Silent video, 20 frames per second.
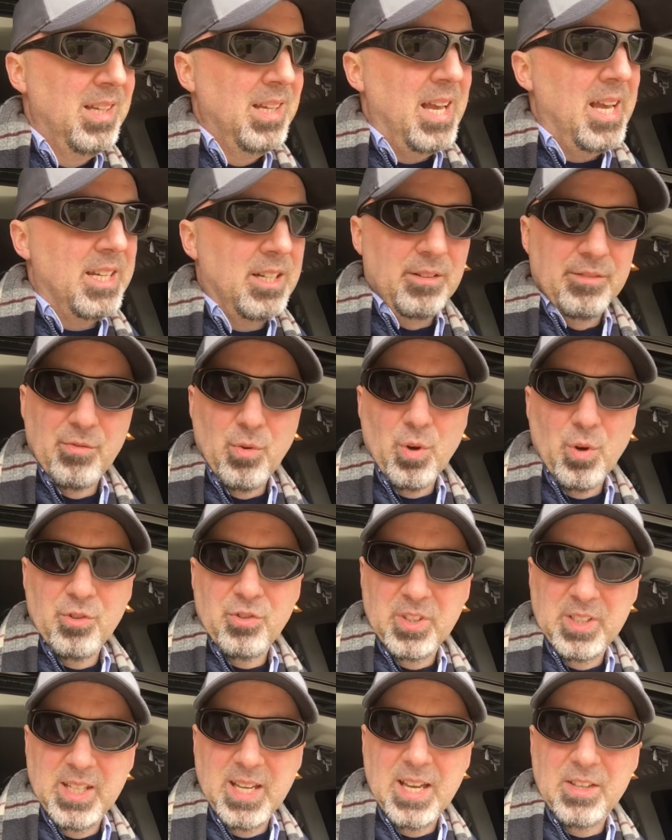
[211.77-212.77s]
and
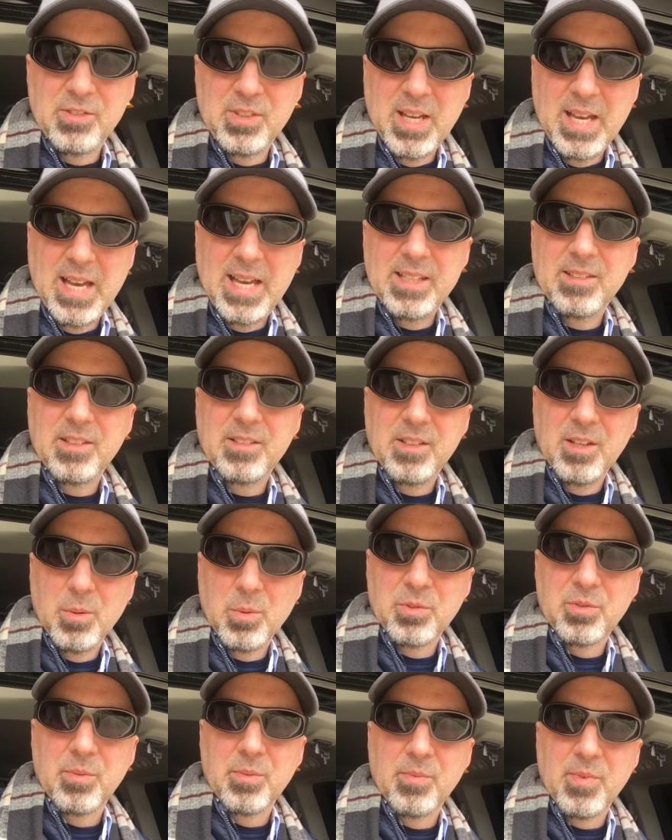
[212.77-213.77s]
unfortunately has had to deal
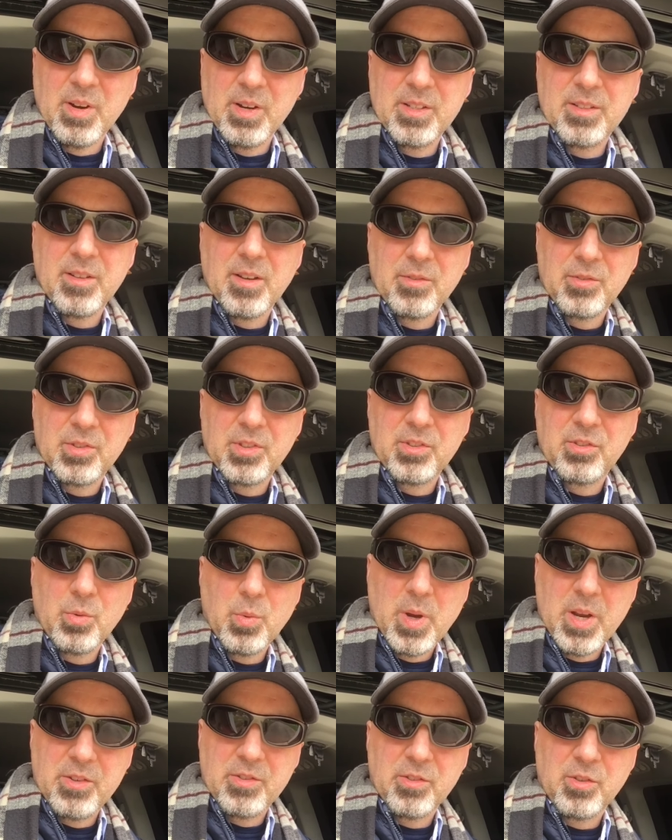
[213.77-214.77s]
with some very tough
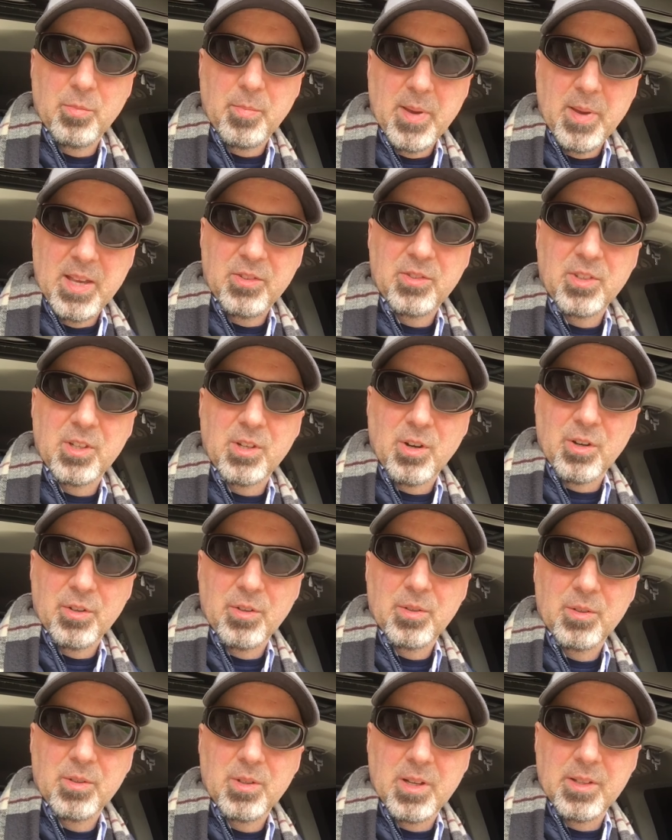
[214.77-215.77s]
situations based on
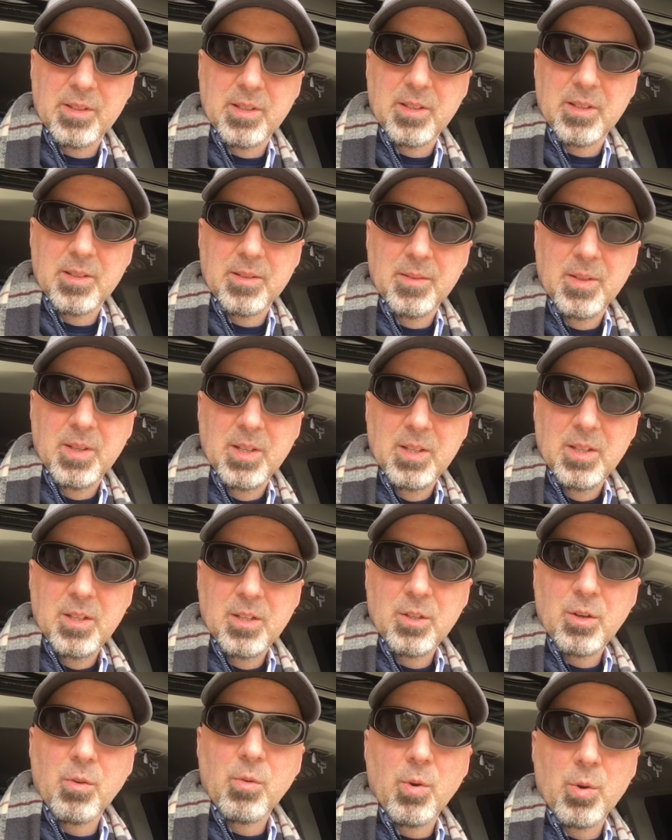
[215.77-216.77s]
the
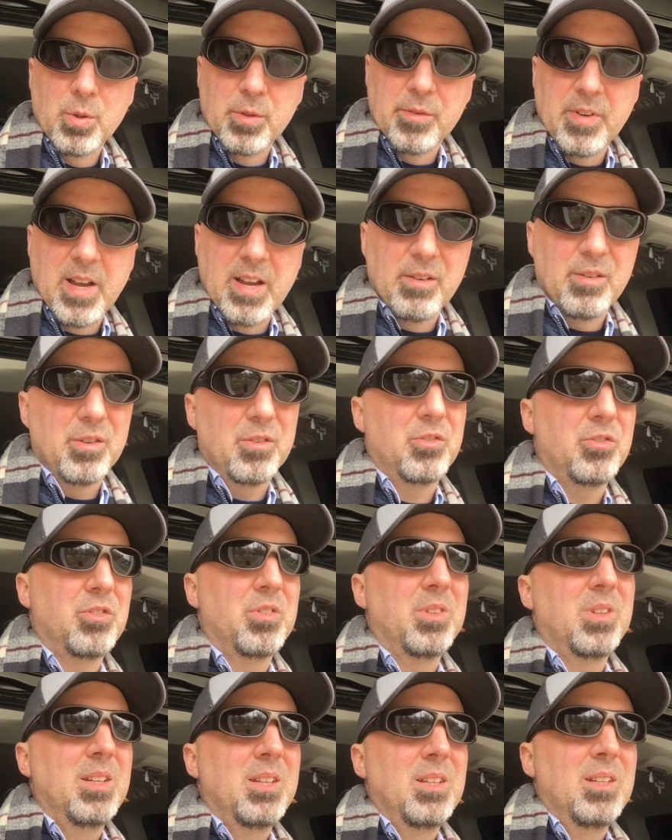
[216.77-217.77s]
coronavirus,
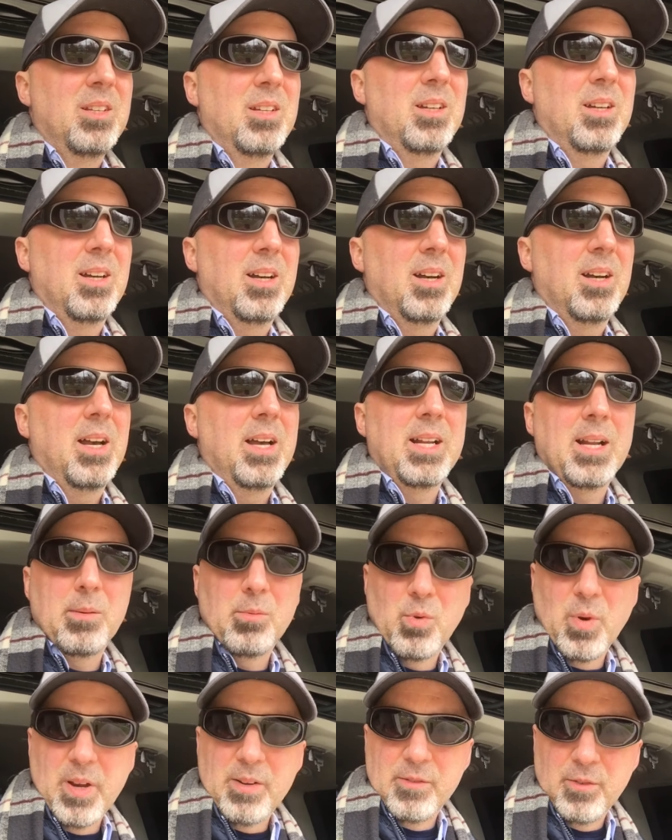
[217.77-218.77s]
and I'm
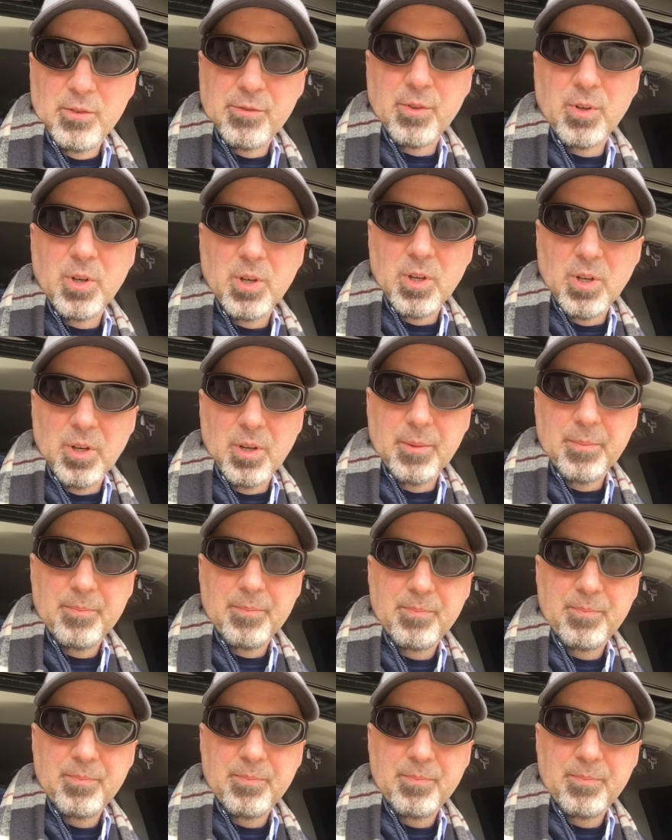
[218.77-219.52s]
grateful for her.